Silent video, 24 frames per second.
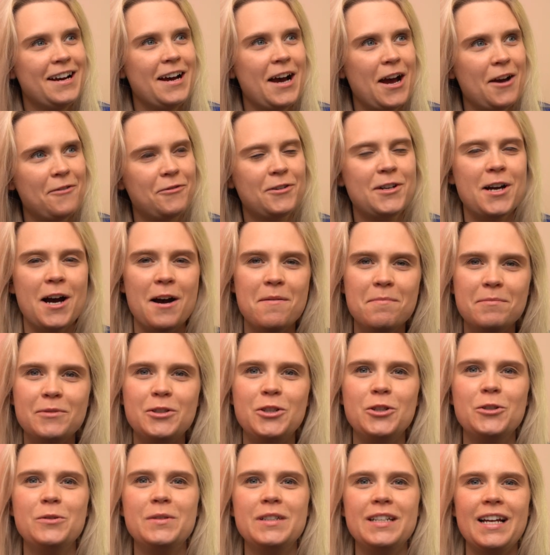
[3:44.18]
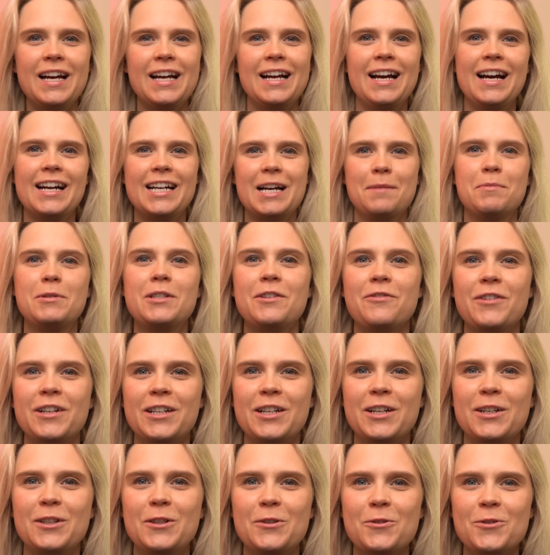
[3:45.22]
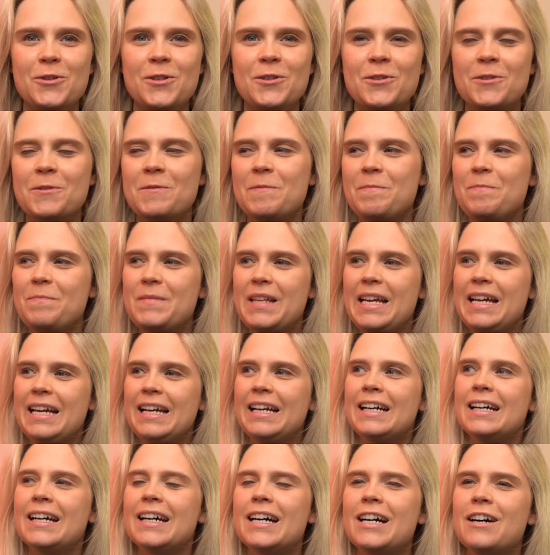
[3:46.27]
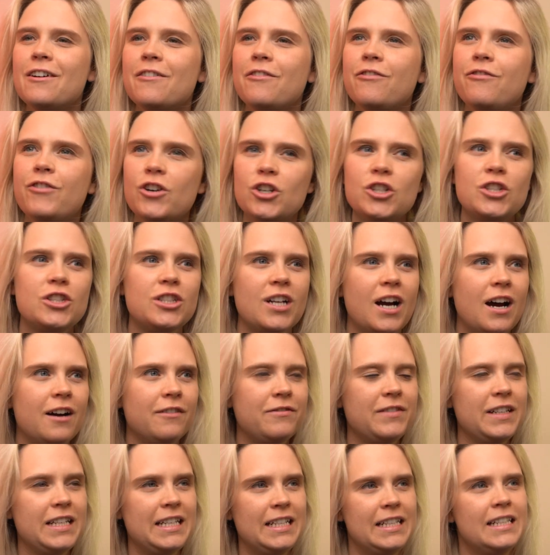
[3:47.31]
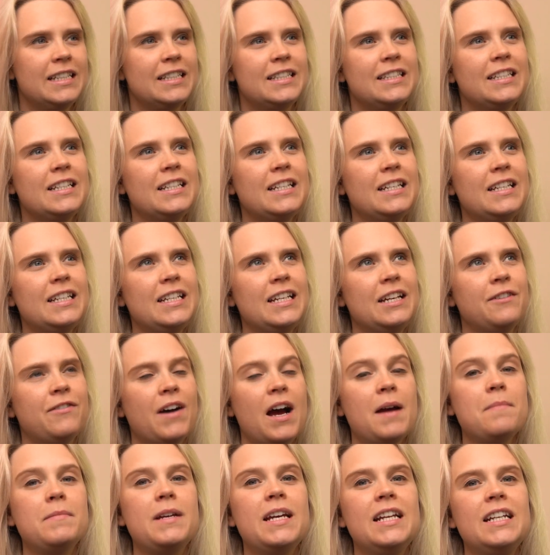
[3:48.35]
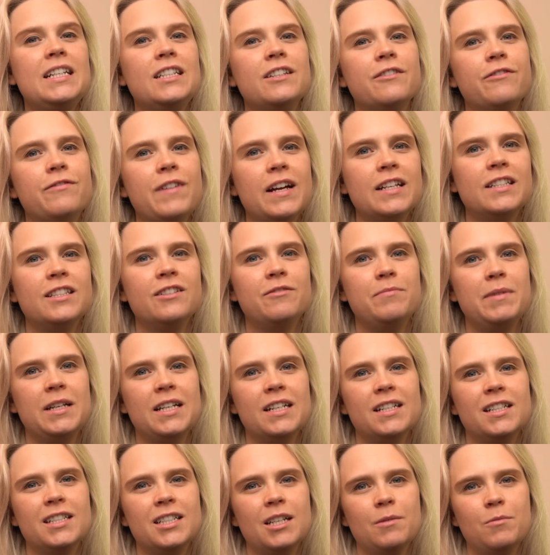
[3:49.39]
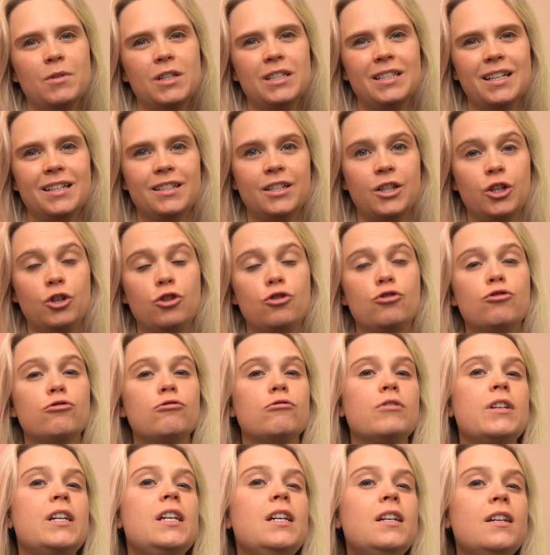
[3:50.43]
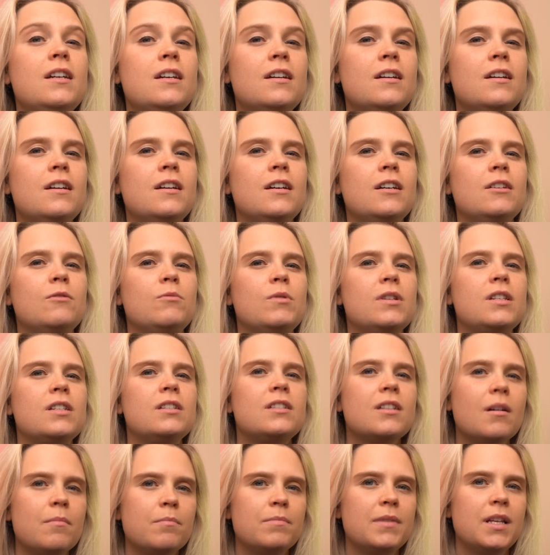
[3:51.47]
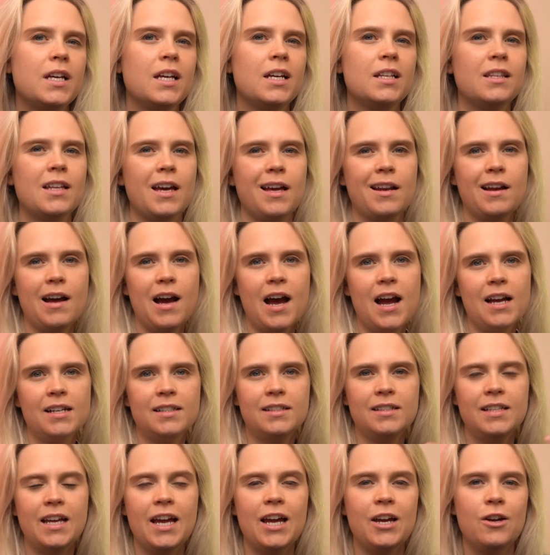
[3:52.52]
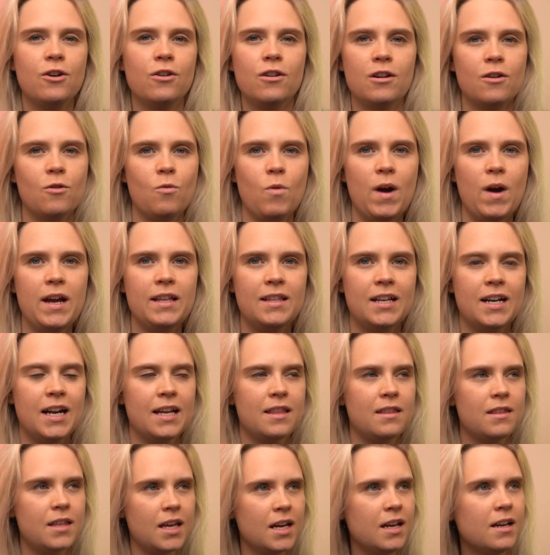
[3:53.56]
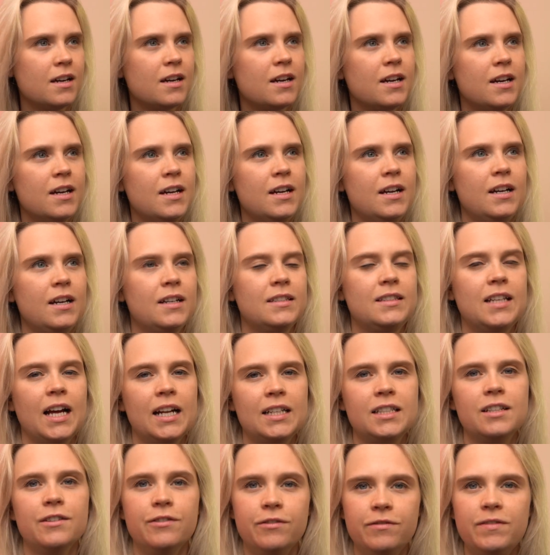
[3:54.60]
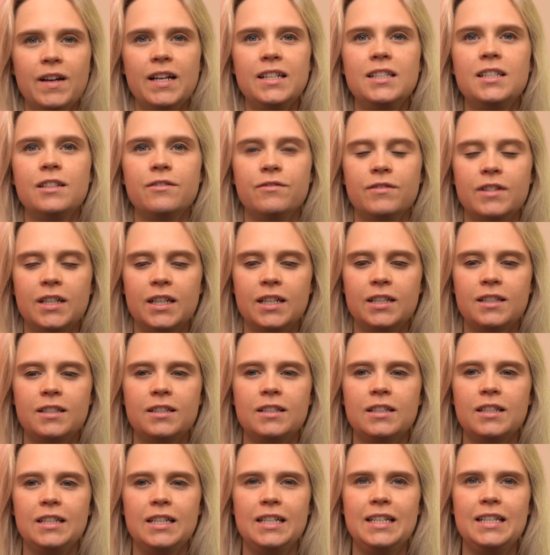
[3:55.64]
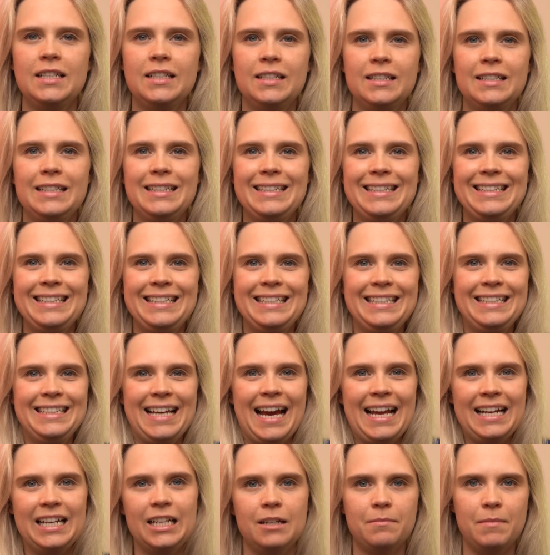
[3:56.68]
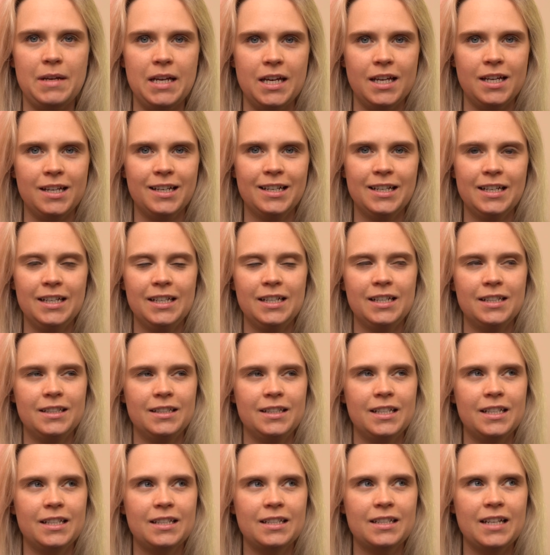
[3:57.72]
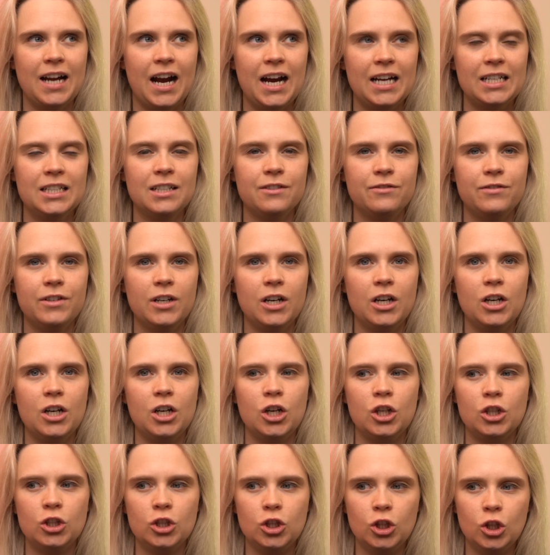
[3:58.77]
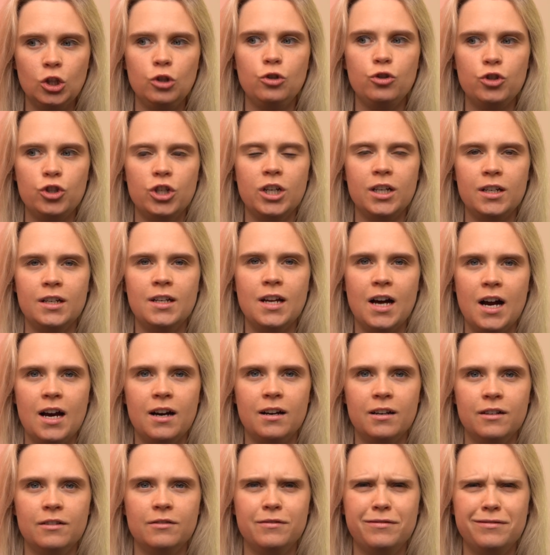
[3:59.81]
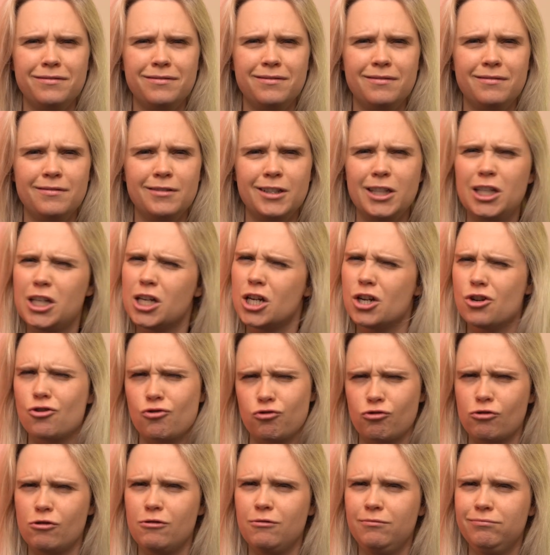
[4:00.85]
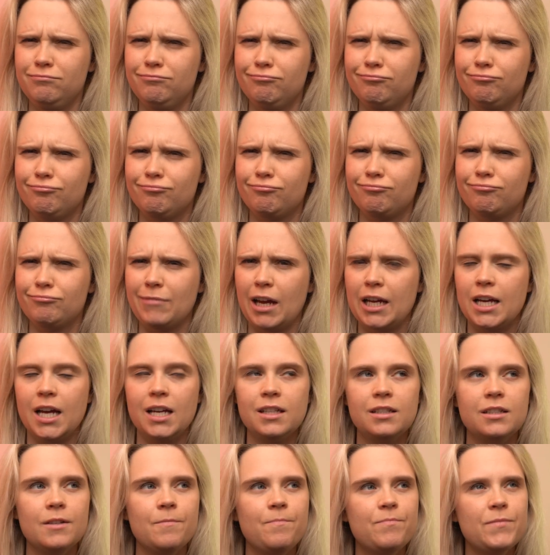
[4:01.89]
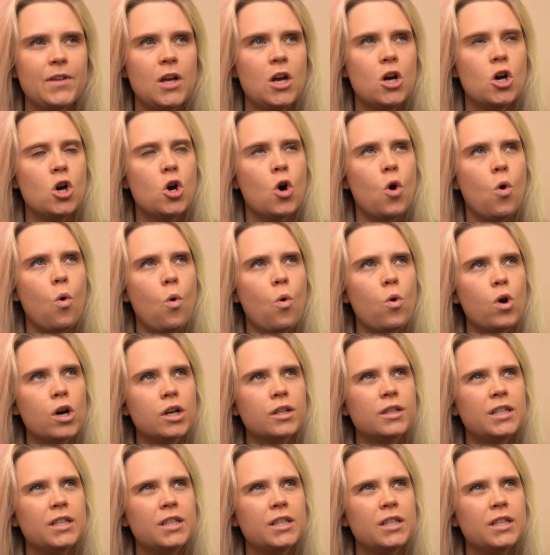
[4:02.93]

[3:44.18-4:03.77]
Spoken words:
I've come to a couple different conclusions. First off is, if I'm getting defensive because someone doesn't agree with something that I say or a way that I think, that defensiveness is getting me this kind of illusion of control, I guess, or